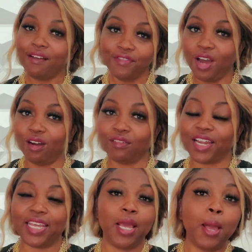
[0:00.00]
not
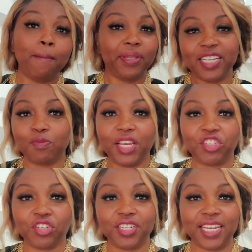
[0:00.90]
already, please make sure
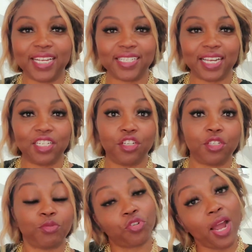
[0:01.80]
you take a second to
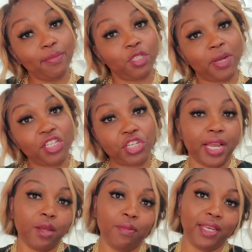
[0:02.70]
subscribe to my
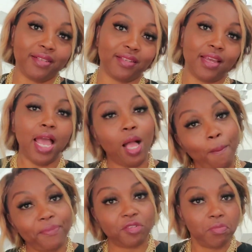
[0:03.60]
channel, because it
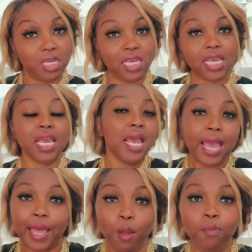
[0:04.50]
helps me
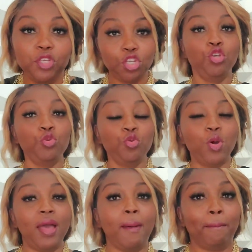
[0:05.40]
help you
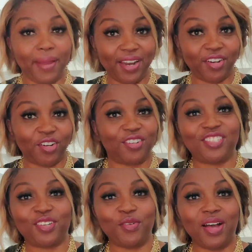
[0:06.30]
better.
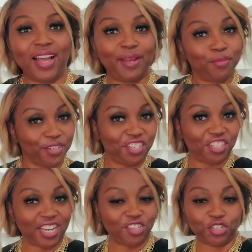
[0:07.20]
So I
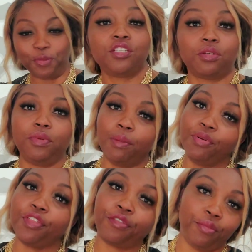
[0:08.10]
appreciate you. So number
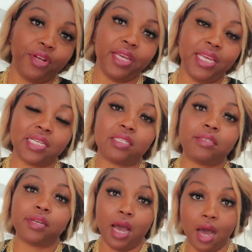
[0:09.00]
3 is
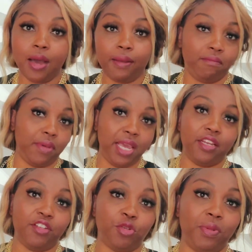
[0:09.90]
time
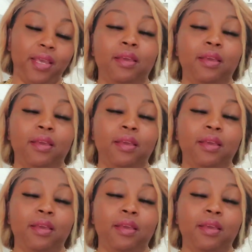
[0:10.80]
management.